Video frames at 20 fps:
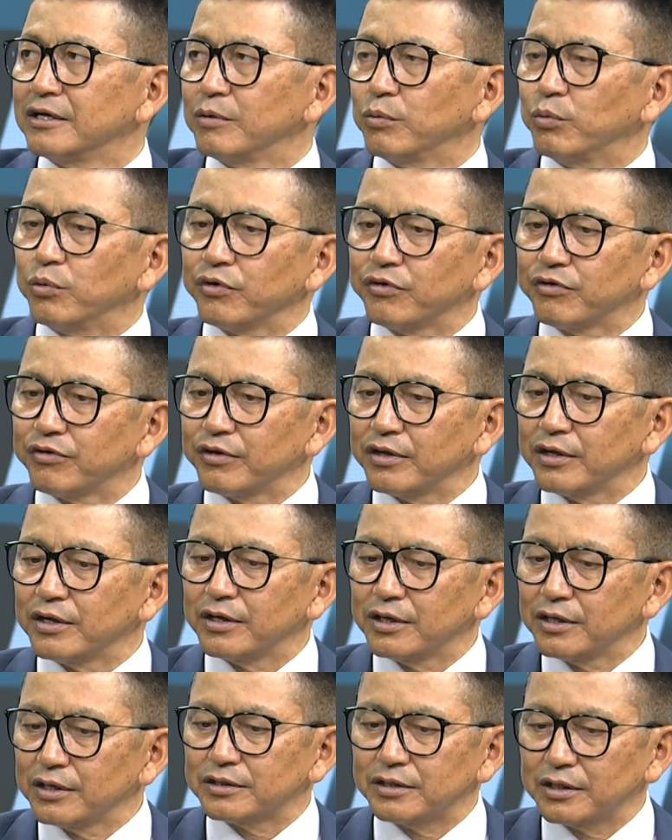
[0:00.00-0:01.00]
with the
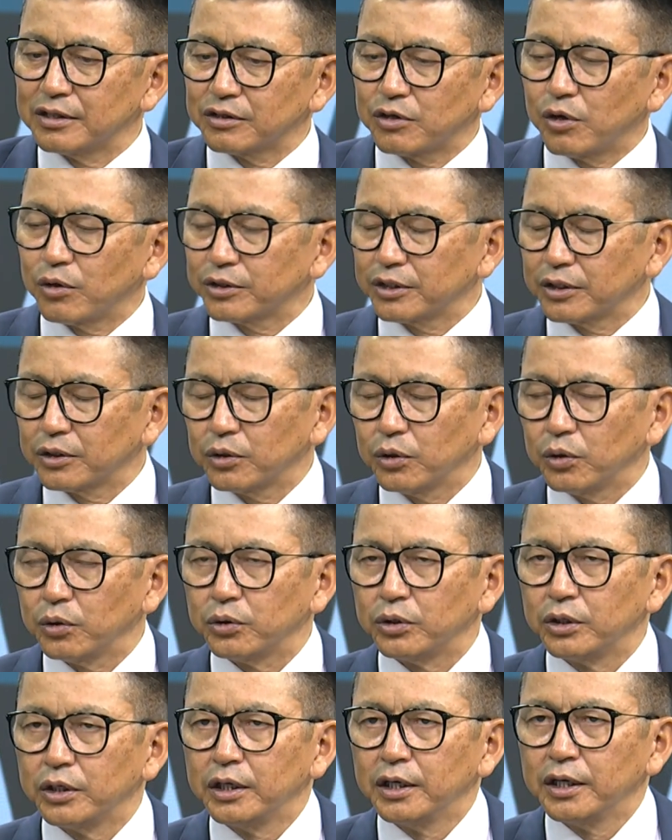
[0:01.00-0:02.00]
coking coal.
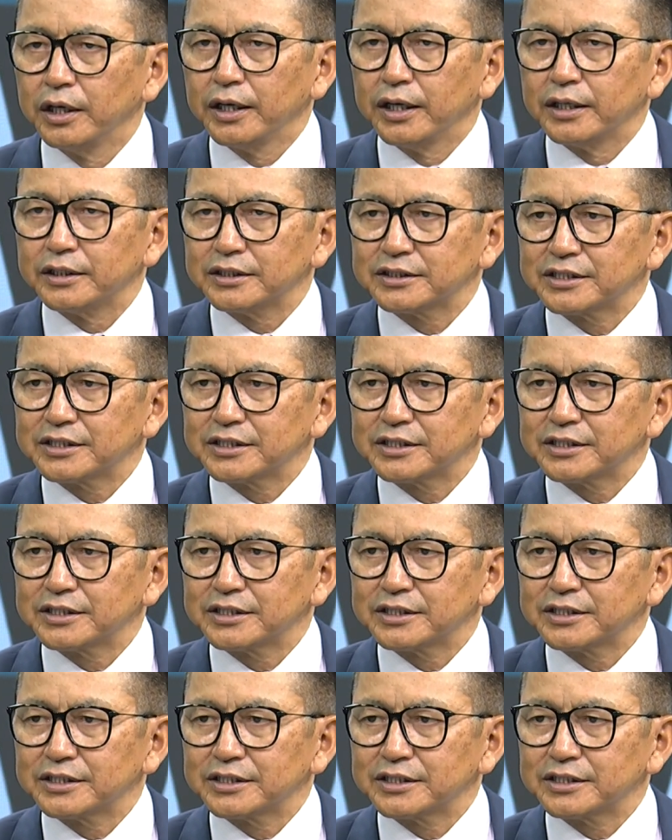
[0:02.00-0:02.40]
And the